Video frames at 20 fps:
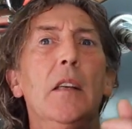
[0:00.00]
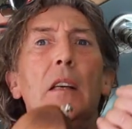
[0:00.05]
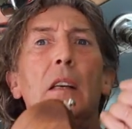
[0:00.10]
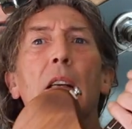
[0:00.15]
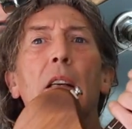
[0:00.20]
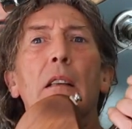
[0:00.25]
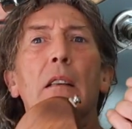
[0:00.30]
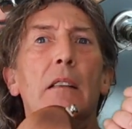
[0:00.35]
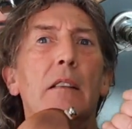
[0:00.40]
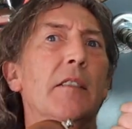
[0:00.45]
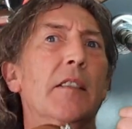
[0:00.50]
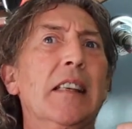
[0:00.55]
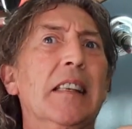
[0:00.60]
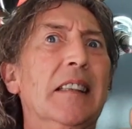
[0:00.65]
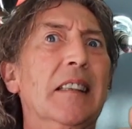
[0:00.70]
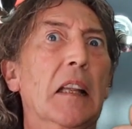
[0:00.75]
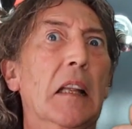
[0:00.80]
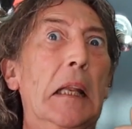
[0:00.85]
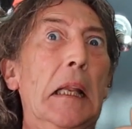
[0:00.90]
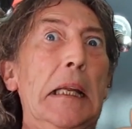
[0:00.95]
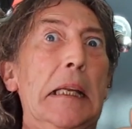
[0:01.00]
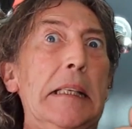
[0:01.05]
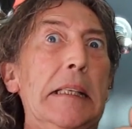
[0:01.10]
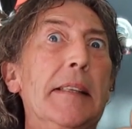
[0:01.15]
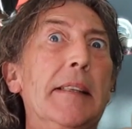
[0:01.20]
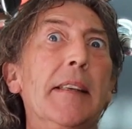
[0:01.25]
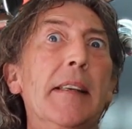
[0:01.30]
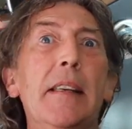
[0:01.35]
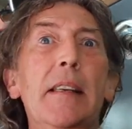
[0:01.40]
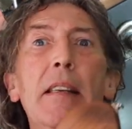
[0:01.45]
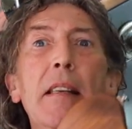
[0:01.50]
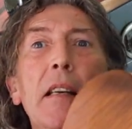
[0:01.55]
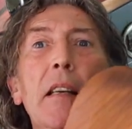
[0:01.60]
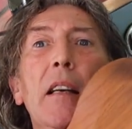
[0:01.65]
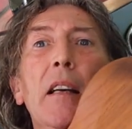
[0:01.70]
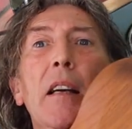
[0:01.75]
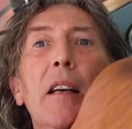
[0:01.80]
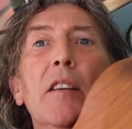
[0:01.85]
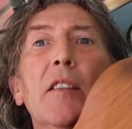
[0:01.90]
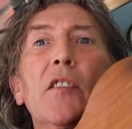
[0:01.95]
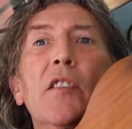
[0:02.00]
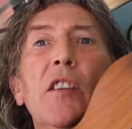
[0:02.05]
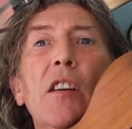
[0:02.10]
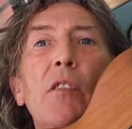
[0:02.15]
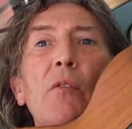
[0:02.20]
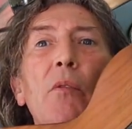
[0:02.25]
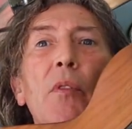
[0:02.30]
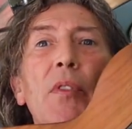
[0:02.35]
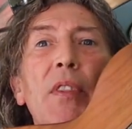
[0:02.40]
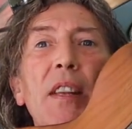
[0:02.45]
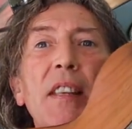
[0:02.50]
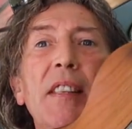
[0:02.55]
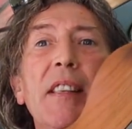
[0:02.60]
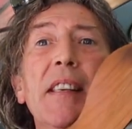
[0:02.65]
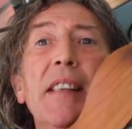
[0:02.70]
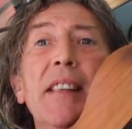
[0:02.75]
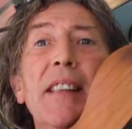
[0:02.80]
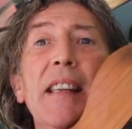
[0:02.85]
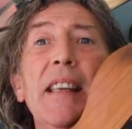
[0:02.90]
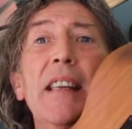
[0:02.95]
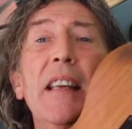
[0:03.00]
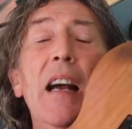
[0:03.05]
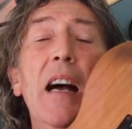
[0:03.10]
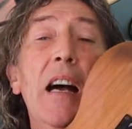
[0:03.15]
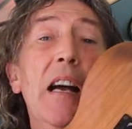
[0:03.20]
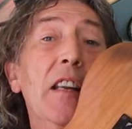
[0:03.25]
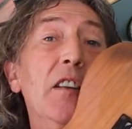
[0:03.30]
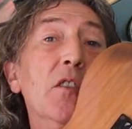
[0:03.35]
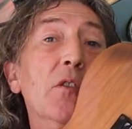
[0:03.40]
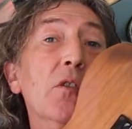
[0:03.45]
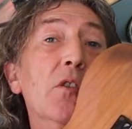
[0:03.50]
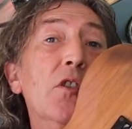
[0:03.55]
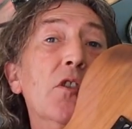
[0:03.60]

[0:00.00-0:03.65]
as in lazy. So this is the Idol